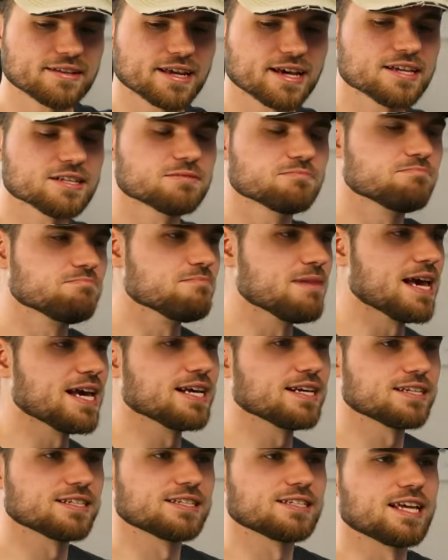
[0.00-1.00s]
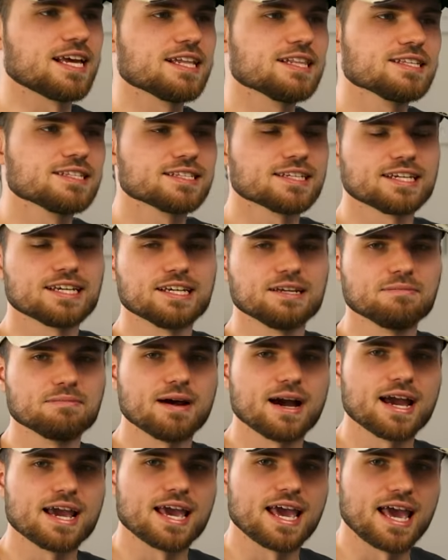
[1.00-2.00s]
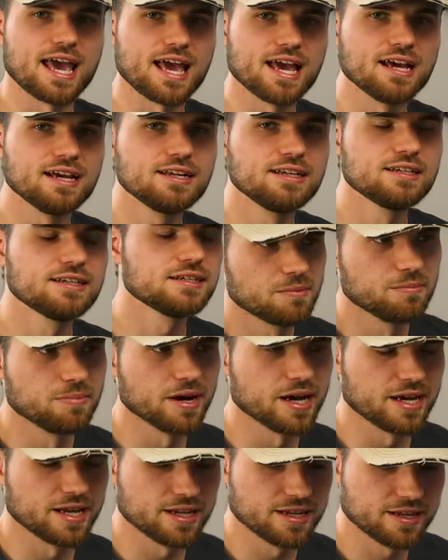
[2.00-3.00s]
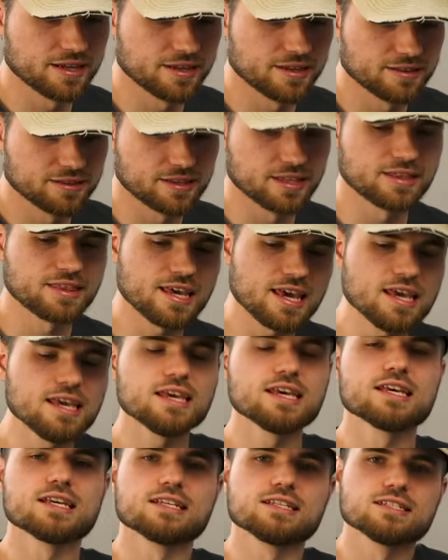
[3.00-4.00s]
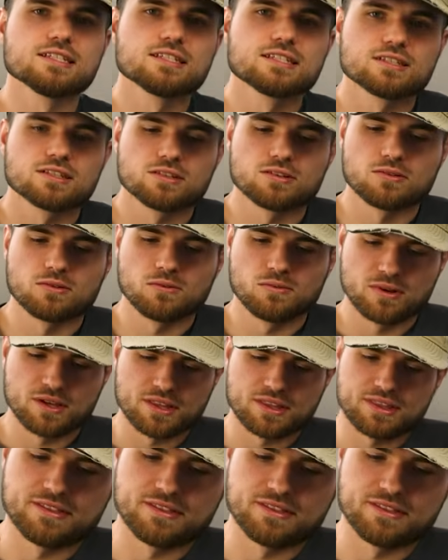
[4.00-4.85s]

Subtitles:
does make sense in my head. But the thing is, with